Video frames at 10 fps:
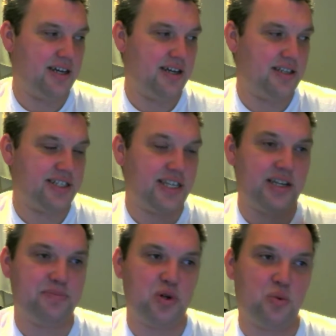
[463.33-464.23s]
set
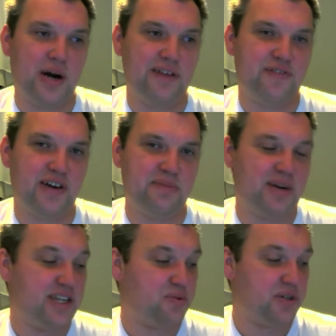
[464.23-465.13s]
up your Wi-Fi
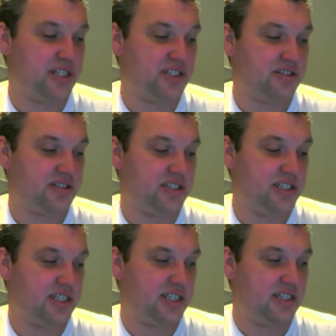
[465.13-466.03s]
password, as you can
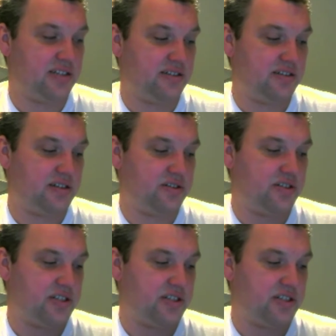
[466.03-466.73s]
see, and then you go to the